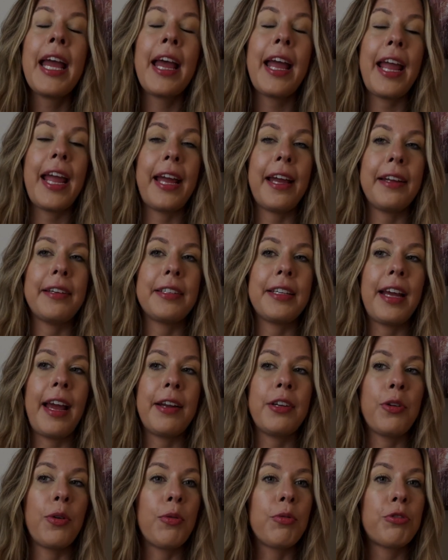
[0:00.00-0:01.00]
and I
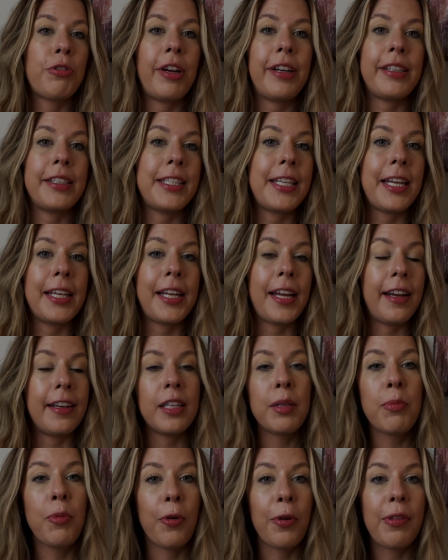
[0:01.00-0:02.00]
don't try to take any
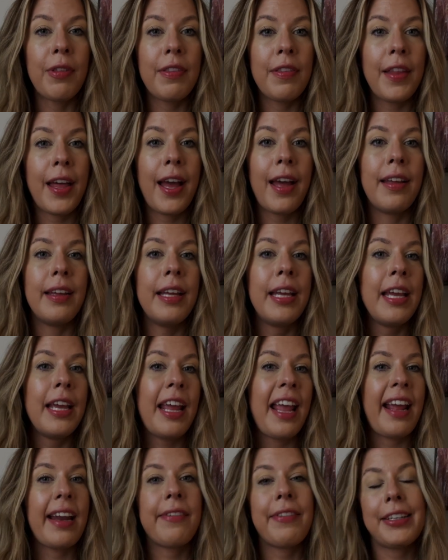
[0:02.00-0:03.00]
more than that,
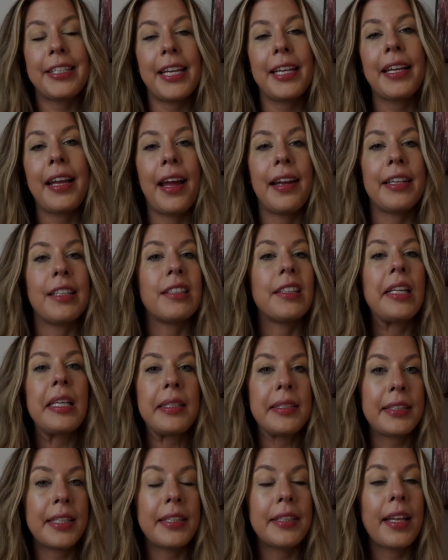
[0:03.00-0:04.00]
and if I take any
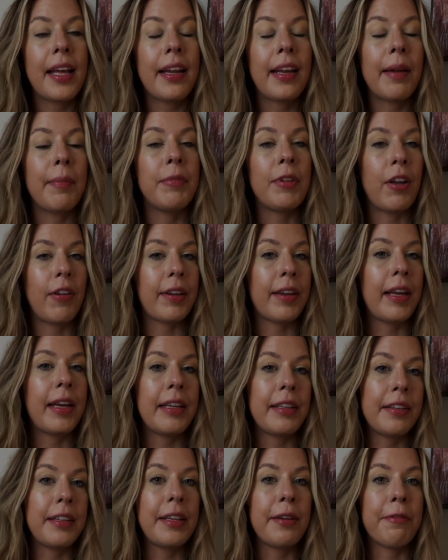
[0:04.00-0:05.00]
less than that, I'm not
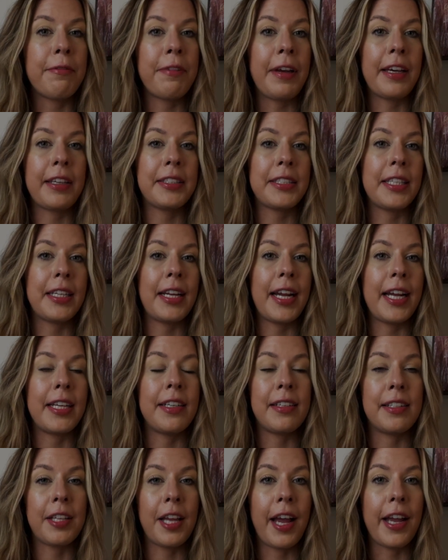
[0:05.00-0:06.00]
getting the effects that I
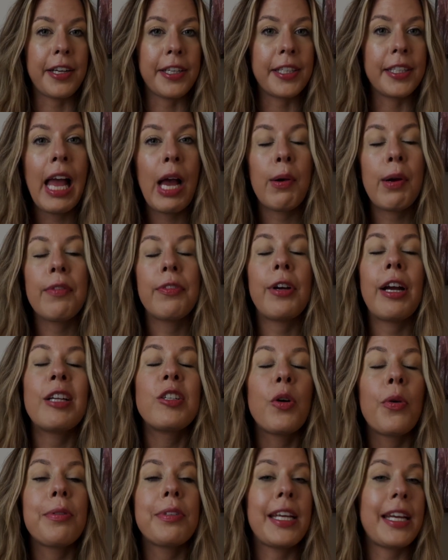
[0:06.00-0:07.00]
desire. However, I
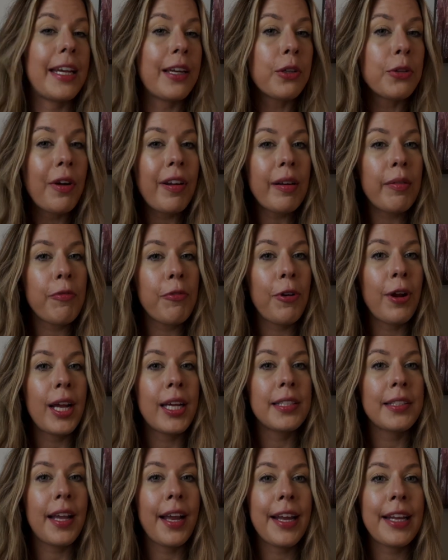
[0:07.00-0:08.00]
don't take Kratom for
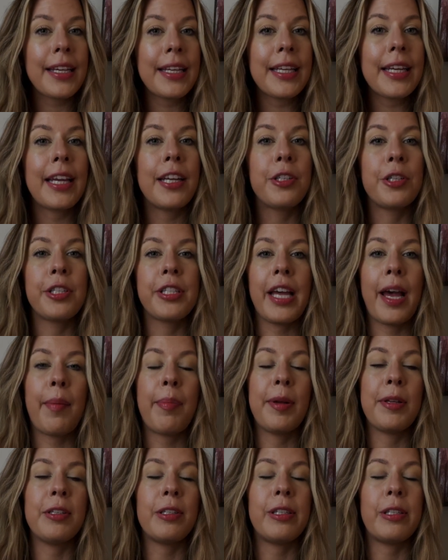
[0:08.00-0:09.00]
anxiety, it just
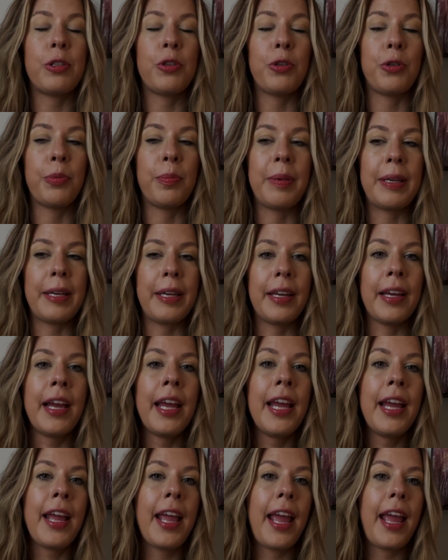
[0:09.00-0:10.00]
happens to be
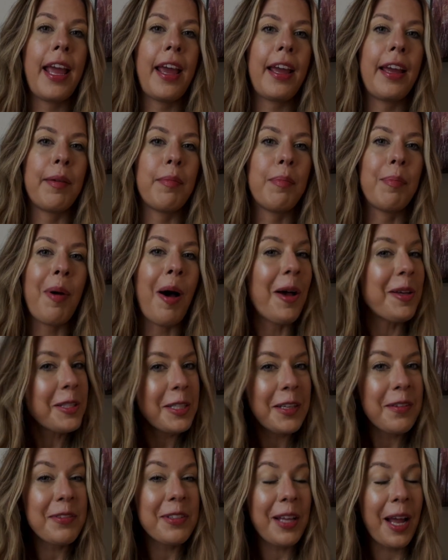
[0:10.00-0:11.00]
a
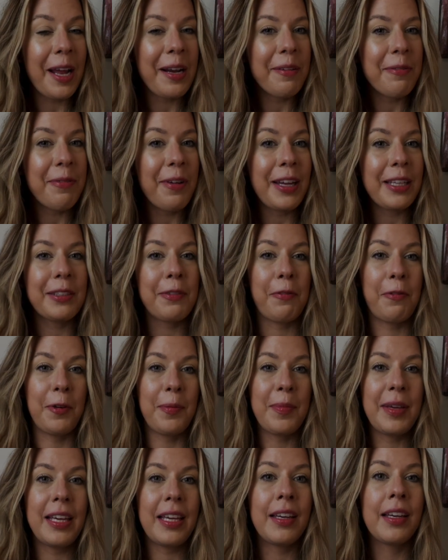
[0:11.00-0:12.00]
positive side effect for
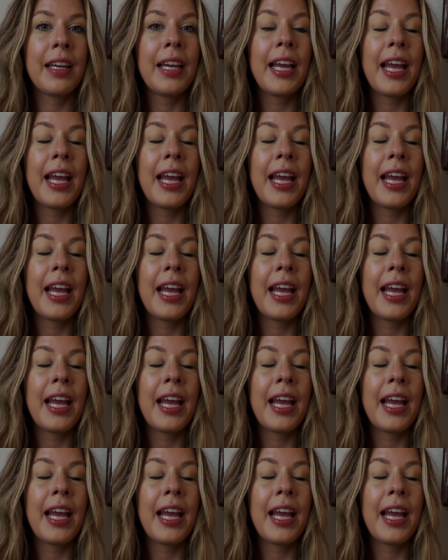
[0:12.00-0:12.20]
me.